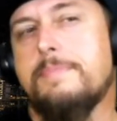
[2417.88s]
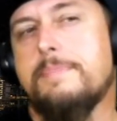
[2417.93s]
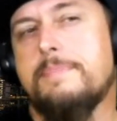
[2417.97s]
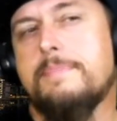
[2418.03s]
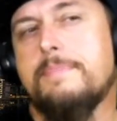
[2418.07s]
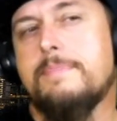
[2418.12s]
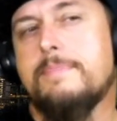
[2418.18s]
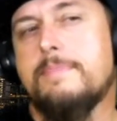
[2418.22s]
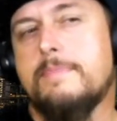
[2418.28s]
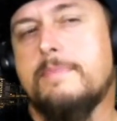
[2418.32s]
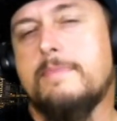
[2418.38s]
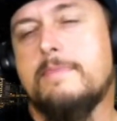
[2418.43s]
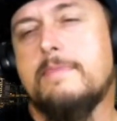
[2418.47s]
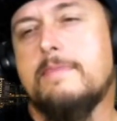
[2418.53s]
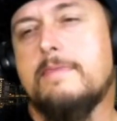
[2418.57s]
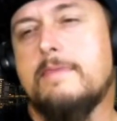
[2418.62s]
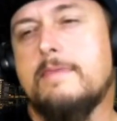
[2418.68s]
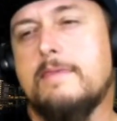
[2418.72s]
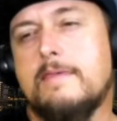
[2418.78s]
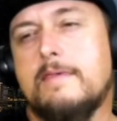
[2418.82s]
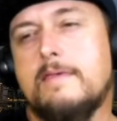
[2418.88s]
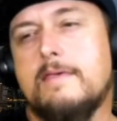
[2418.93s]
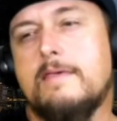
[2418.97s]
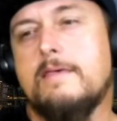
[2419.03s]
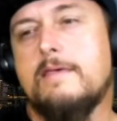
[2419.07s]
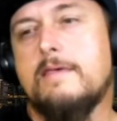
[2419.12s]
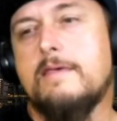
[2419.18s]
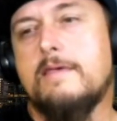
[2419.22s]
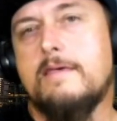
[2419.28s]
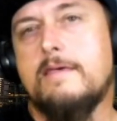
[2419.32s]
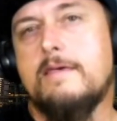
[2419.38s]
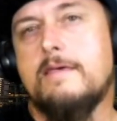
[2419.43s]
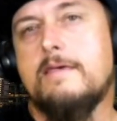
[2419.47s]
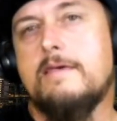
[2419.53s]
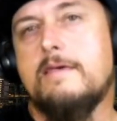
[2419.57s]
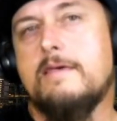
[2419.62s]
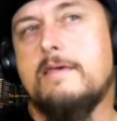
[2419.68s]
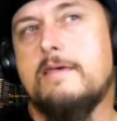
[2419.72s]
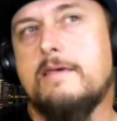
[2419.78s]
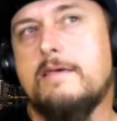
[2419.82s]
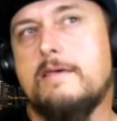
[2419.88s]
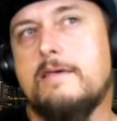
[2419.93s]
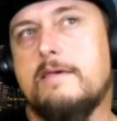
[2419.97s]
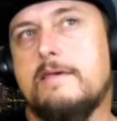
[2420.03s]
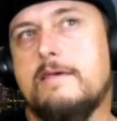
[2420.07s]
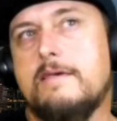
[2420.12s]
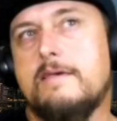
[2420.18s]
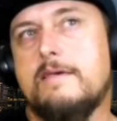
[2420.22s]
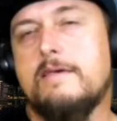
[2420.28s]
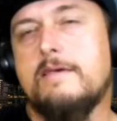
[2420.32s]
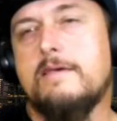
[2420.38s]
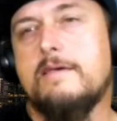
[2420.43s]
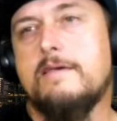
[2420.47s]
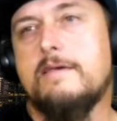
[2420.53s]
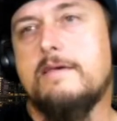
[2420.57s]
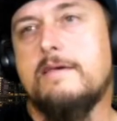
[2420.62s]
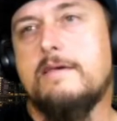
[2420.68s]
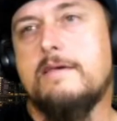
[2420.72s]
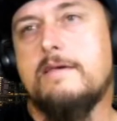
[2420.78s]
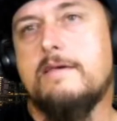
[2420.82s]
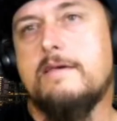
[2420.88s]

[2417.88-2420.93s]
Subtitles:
The person shown says nothing.